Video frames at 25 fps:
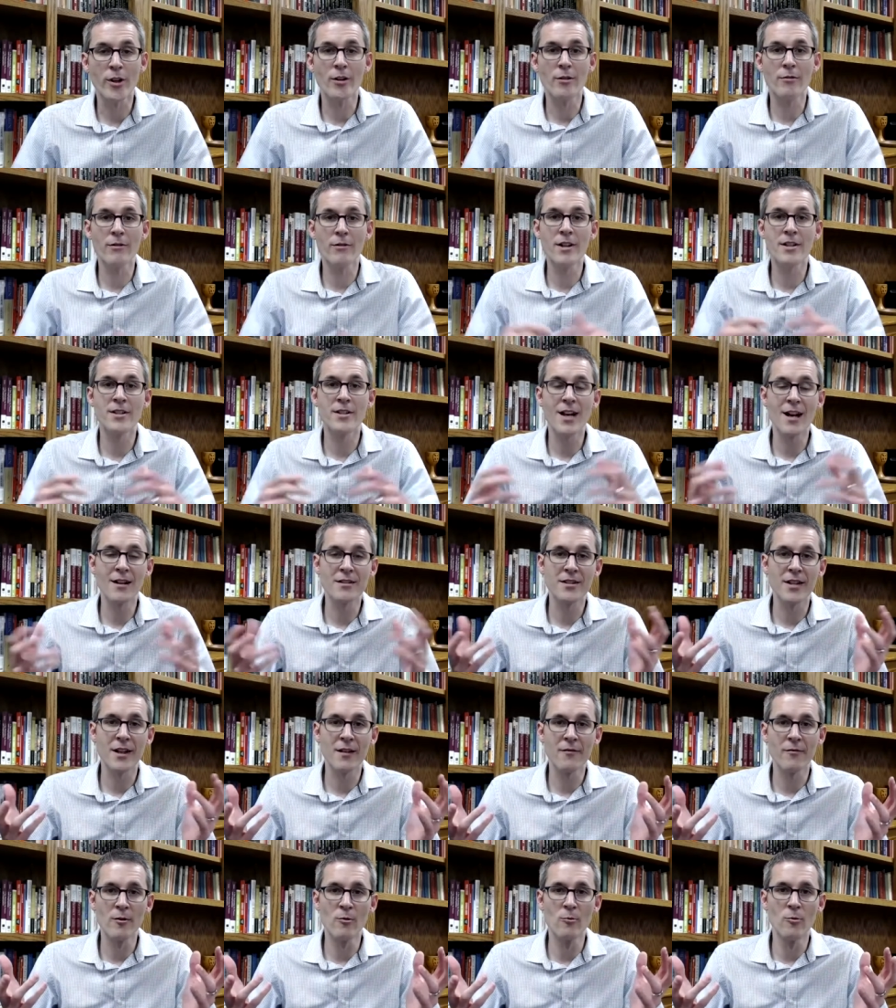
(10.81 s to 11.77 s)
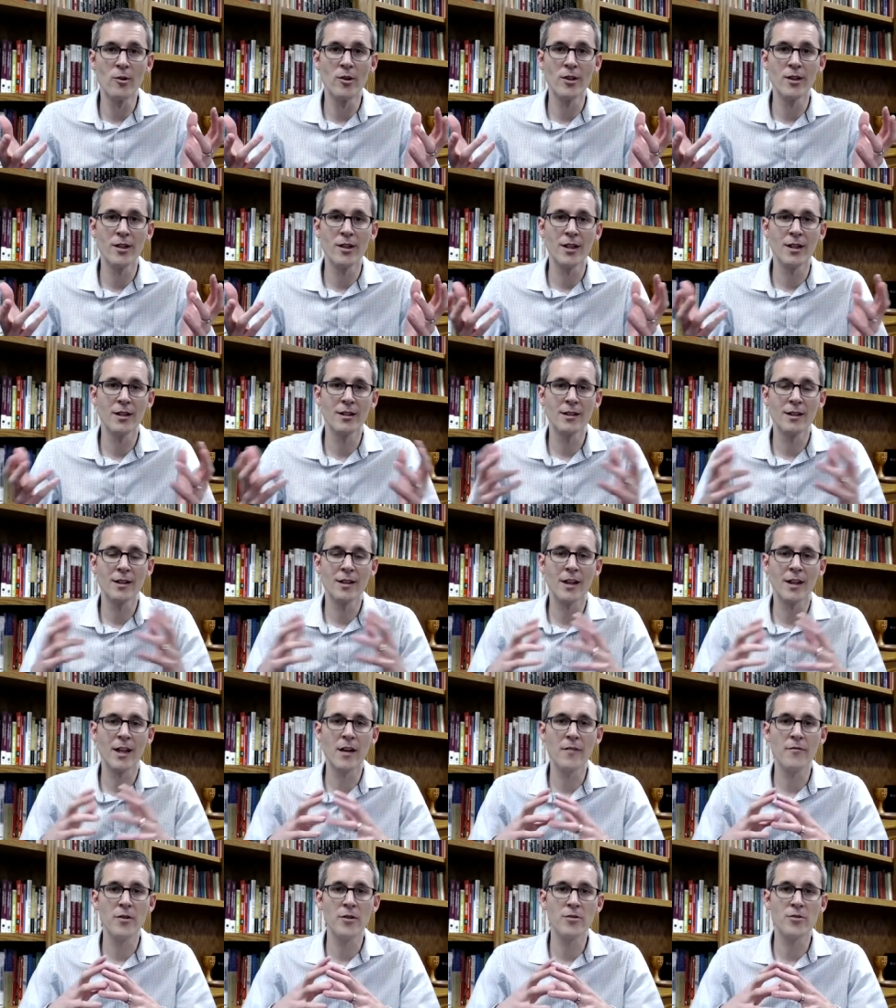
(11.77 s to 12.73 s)
to reach out to everyone and
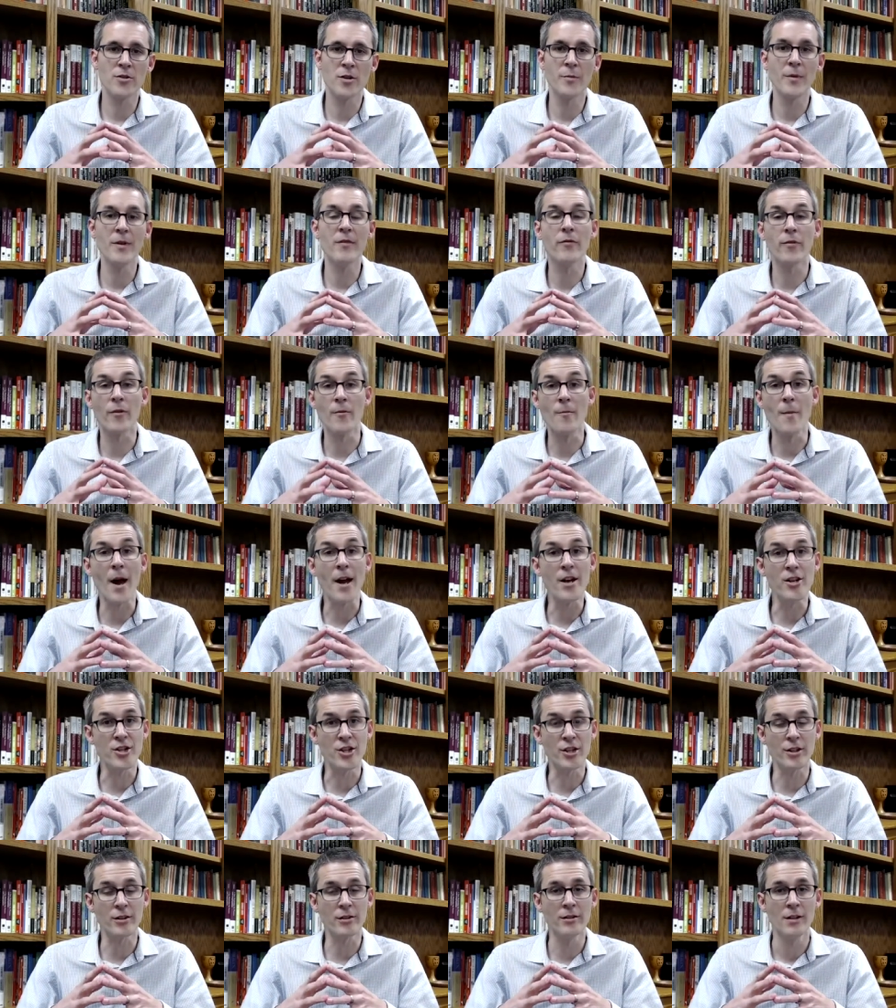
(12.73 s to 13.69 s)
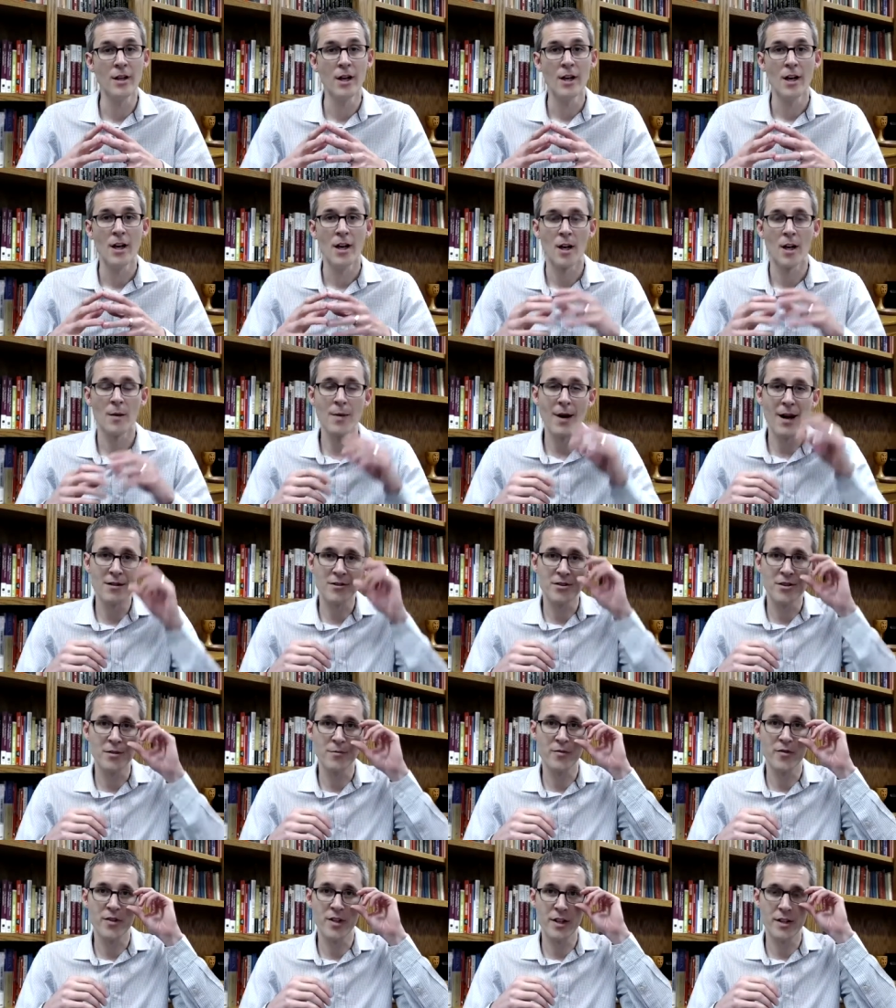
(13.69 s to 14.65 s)
give you some information about
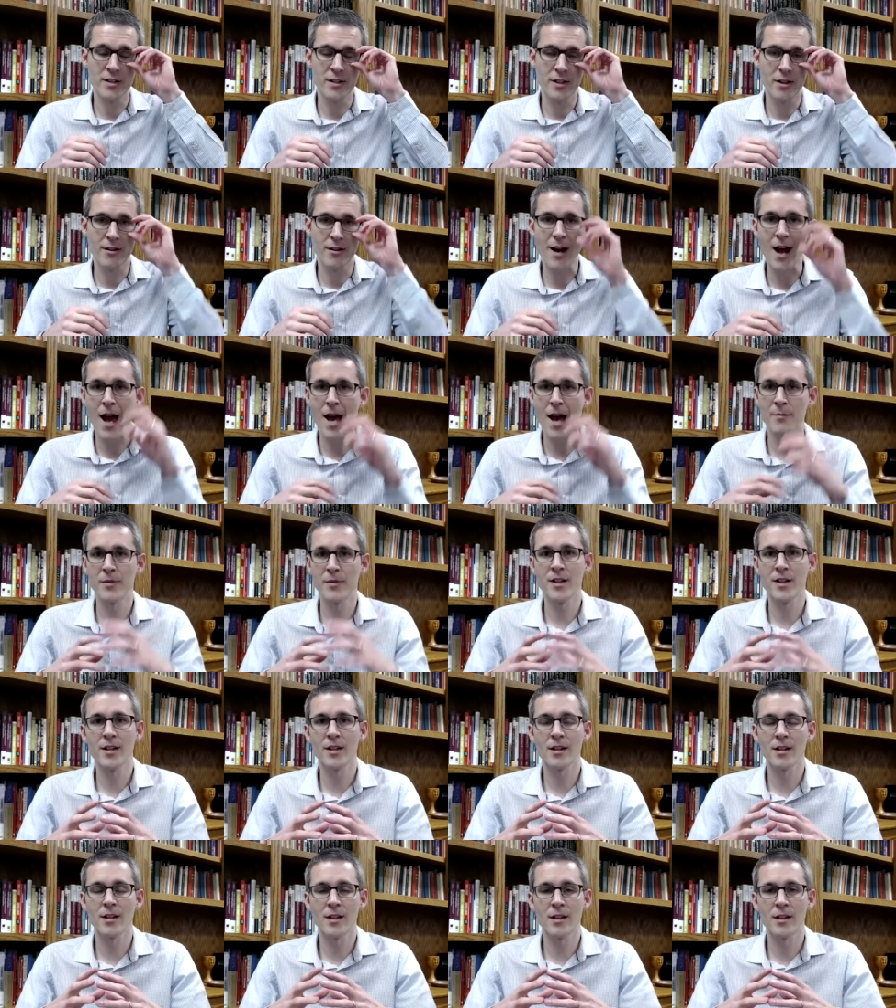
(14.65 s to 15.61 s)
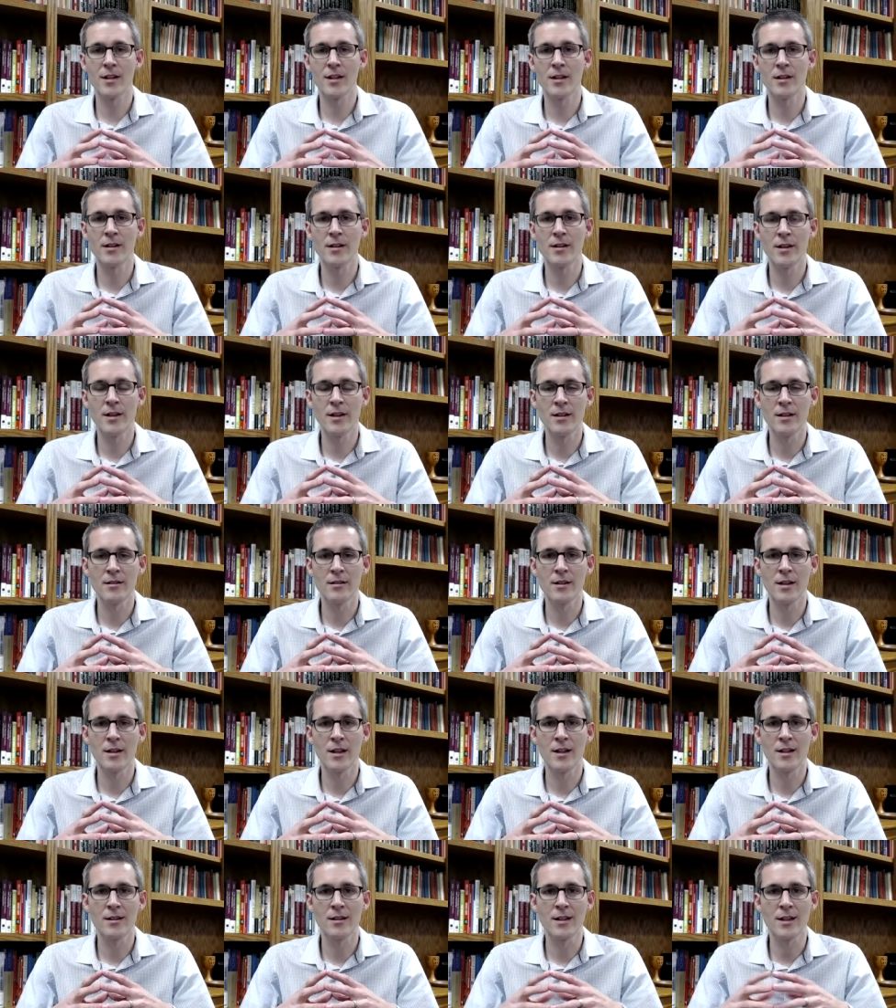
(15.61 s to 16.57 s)
some things that are happening uh, in,
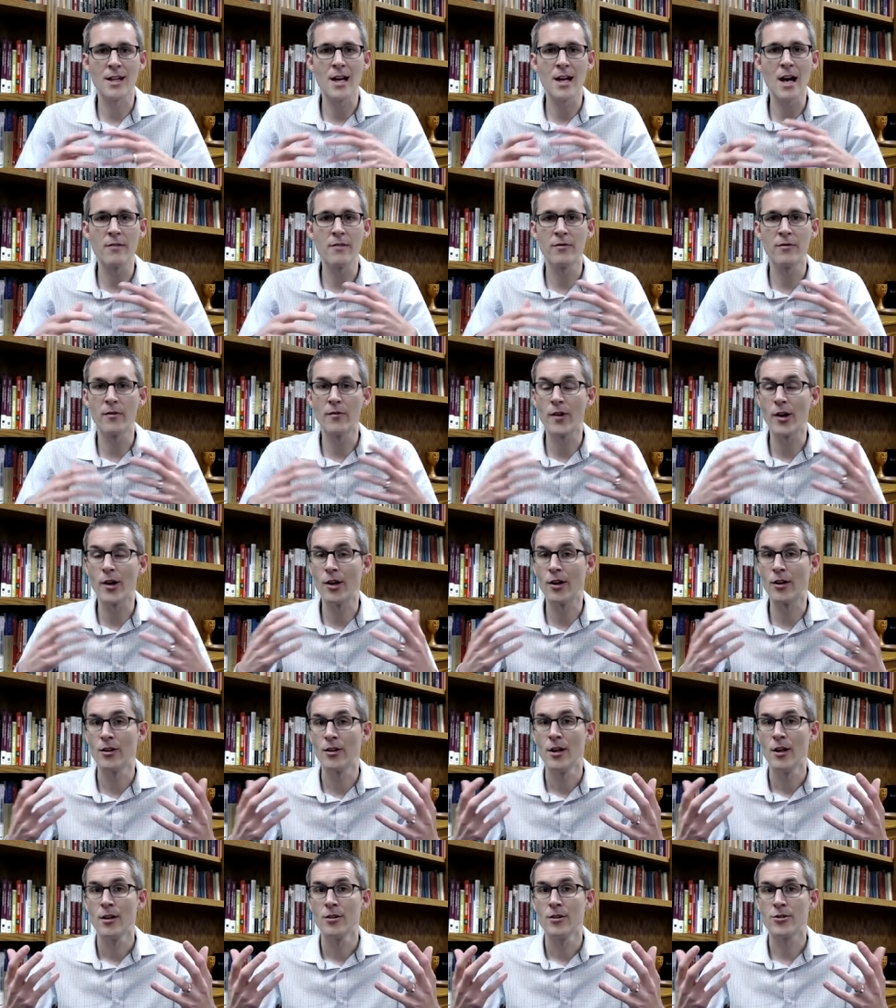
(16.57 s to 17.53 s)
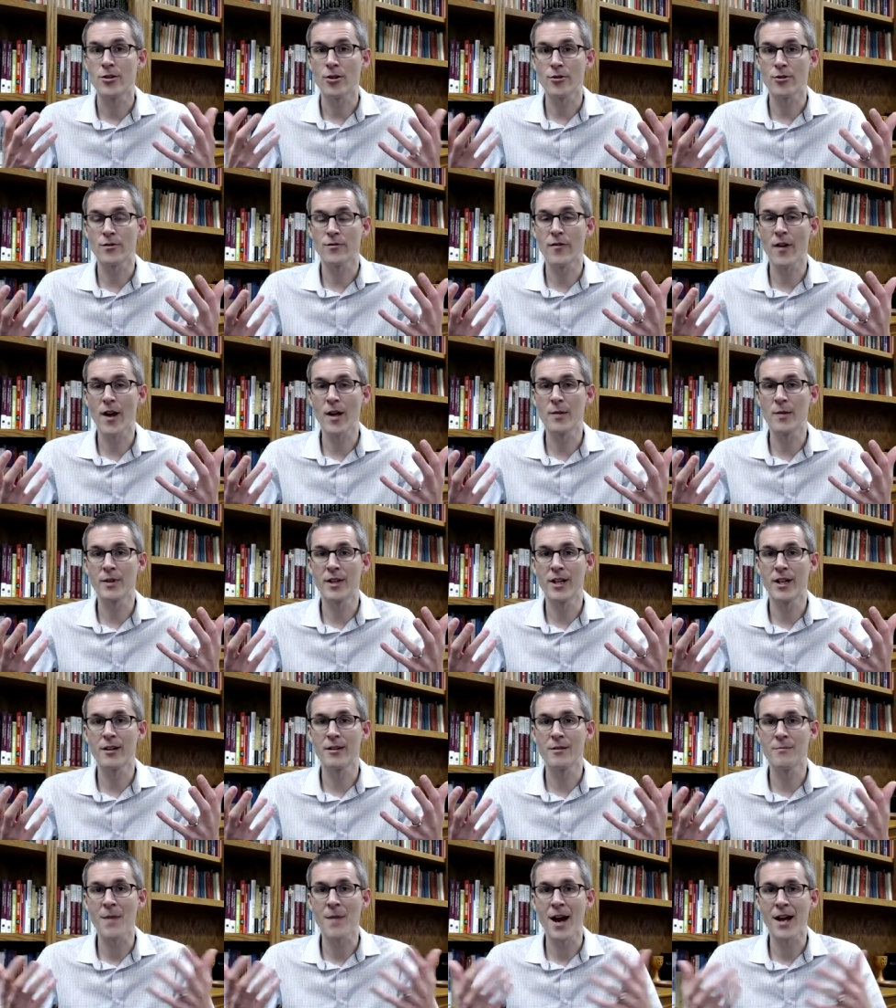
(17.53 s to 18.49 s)
in the life of our church family here
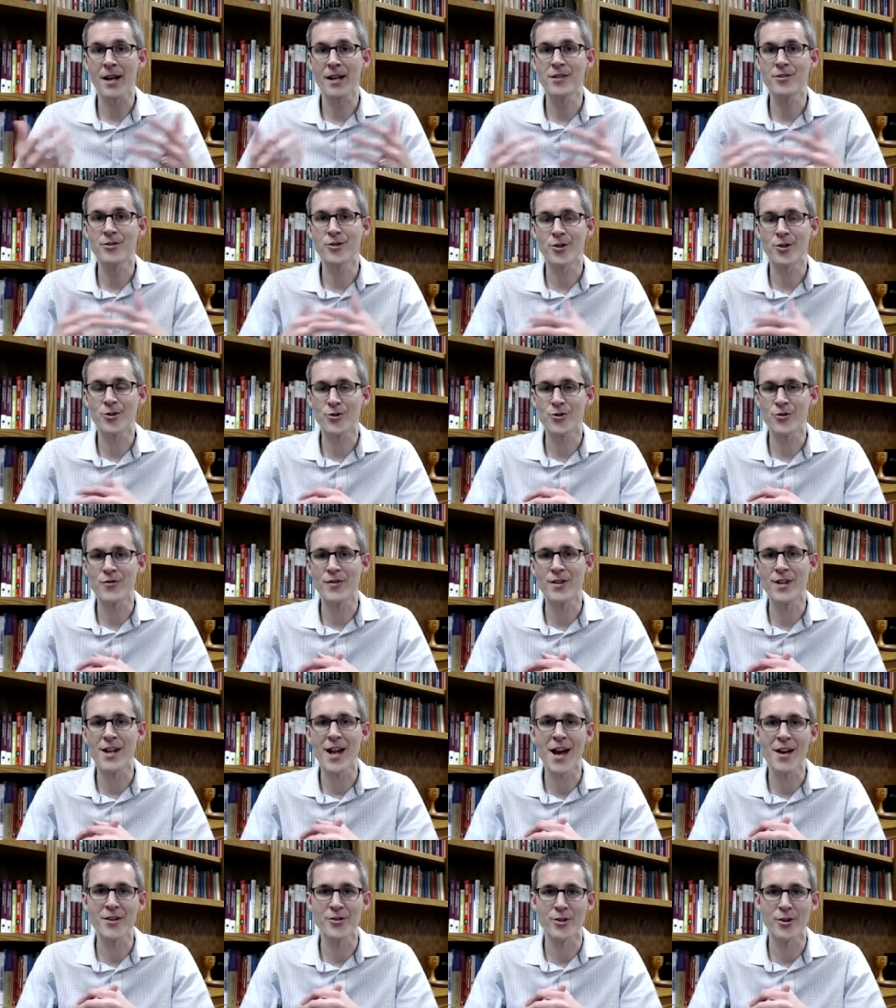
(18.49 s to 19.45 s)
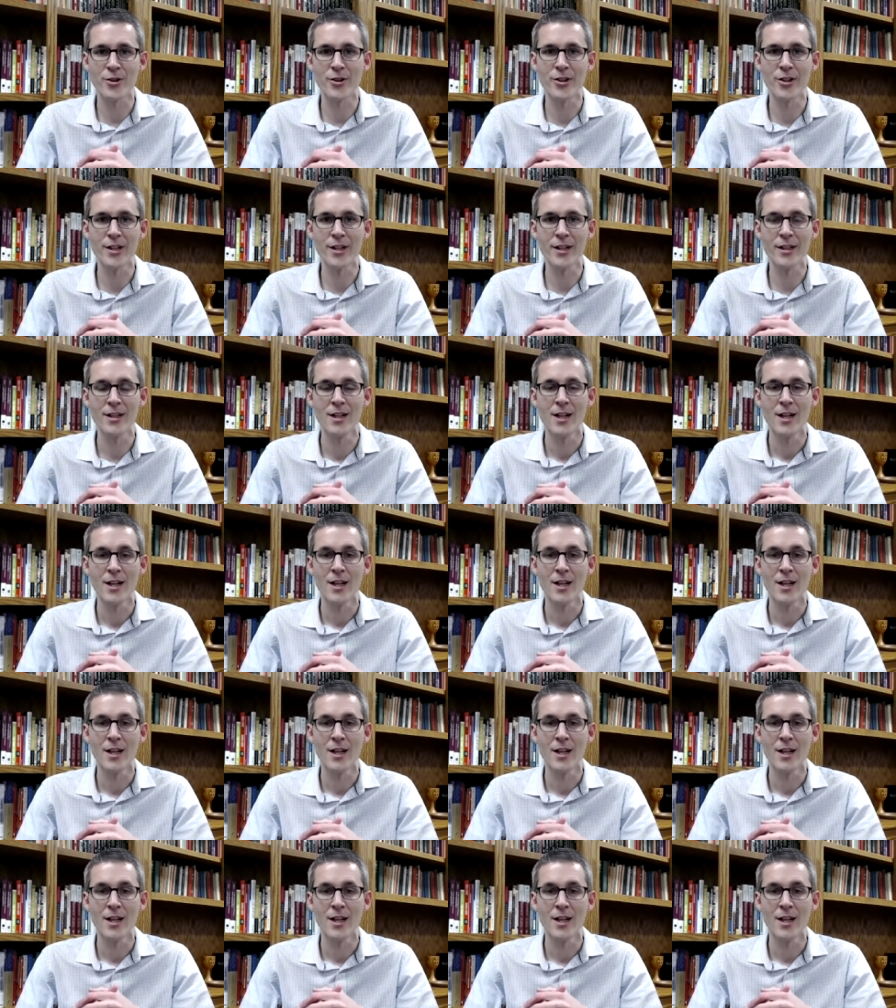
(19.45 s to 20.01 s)
at Mackey Church of the Nazarene.